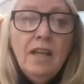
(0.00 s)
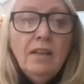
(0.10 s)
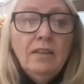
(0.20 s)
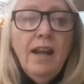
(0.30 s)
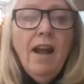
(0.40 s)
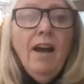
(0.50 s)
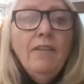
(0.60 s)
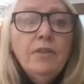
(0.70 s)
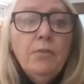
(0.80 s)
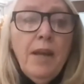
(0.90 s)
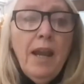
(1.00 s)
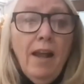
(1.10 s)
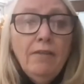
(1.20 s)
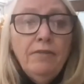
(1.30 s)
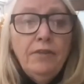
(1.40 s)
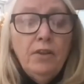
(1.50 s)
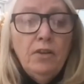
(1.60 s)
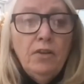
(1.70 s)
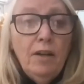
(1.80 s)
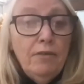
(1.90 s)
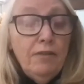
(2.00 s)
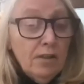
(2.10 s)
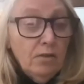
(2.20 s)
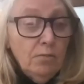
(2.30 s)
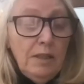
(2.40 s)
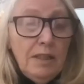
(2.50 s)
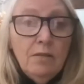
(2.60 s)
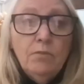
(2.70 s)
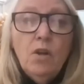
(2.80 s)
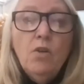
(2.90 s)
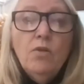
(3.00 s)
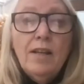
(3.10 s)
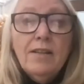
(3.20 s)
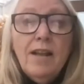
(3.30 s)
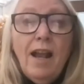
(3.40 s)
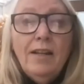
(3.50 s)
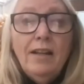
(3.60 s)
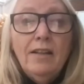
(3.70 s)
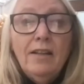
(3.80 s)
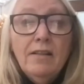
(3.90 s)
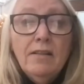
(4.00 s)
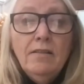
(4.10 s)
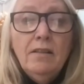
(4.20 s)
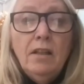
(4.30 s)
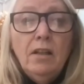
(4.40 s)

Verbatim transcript: Thereafter, we have uh, a physical medium known as Einar Nielsen,